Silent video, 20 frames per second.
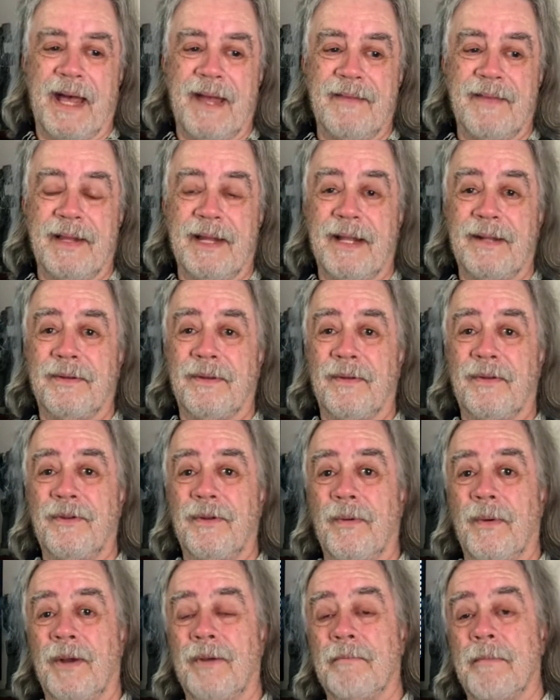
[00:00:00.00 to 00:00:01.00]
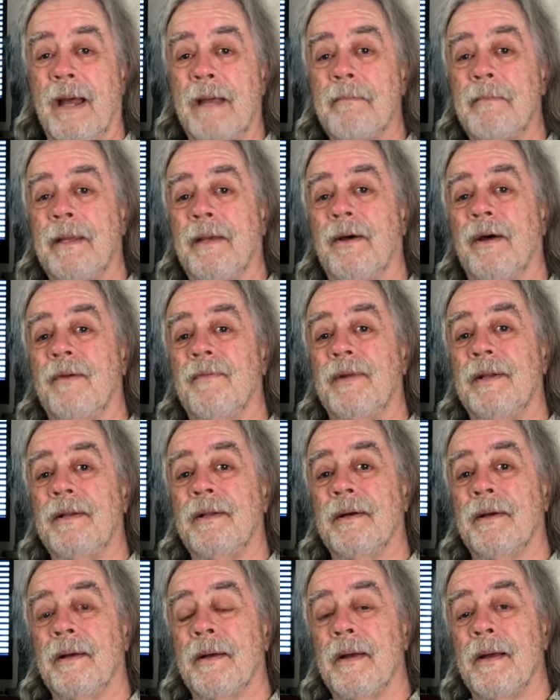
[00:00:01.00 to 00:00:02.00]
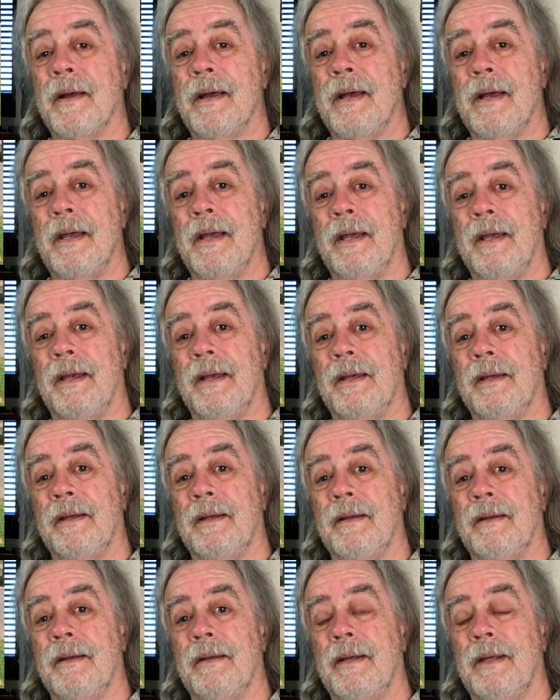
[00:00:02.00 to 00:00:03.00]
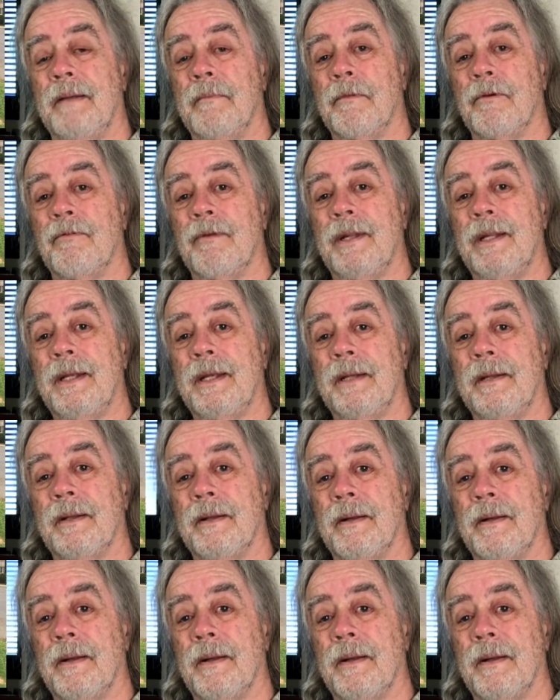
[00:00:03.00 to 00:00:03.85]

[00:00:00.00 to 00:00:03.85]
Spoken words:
And then I told you I might be living in Meridian.